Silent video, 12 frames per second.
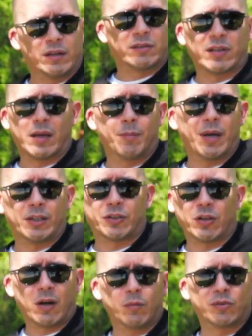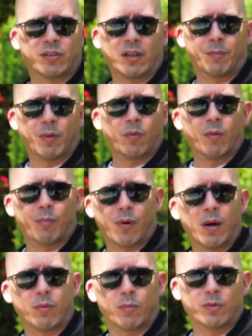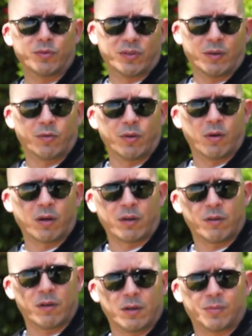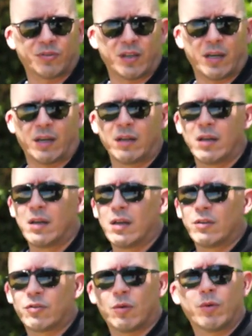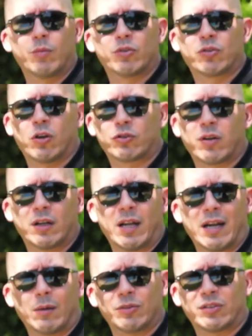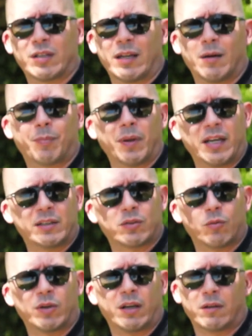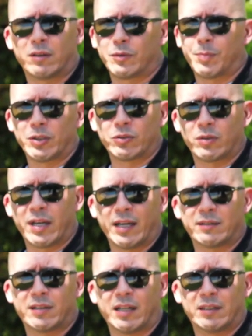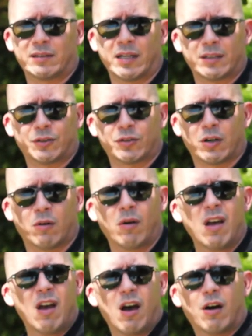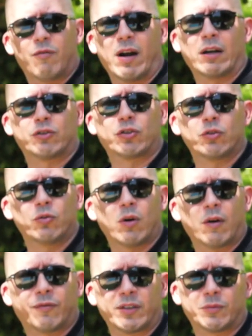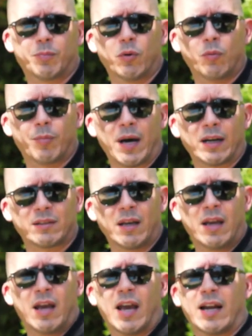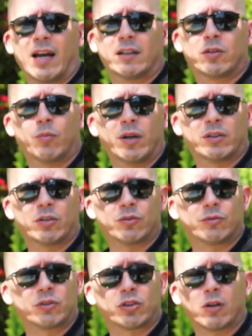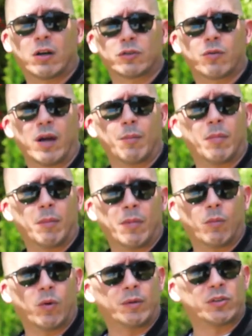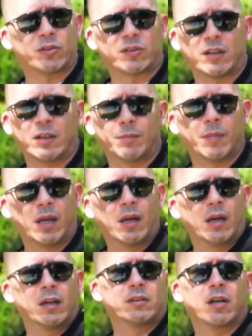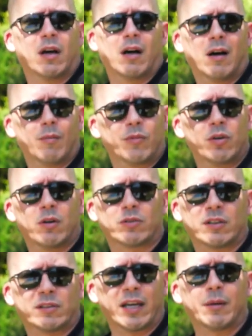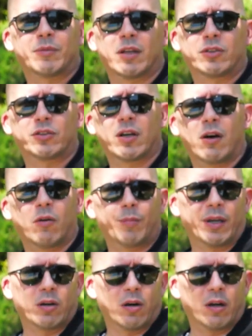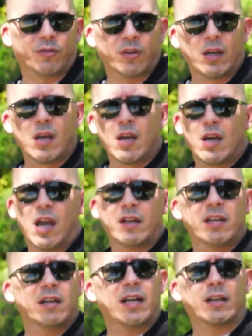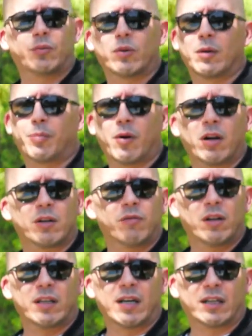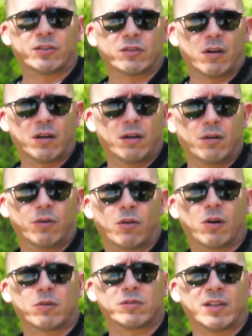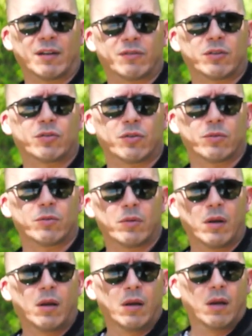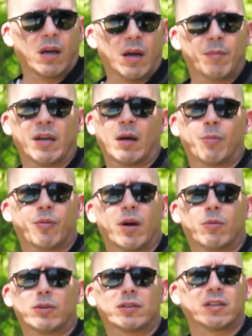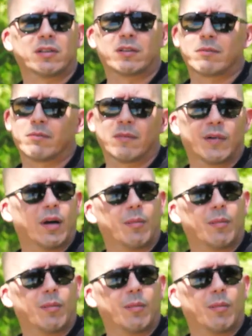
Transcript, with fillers: in the same bed Sean was sleeping with Brett when we was in New York. You know mm-hmm. what I'm mm-hmm. saying? So we was all trying to, and I would stay up late to hear the Special K Teddy Ted show around two off this boombox, and I had to wait till Sean's grandmama went to sleep to, um, you know, to tape the show because, uh-huh. and then that's when the party really got started in New York was after two, and me and Brett was just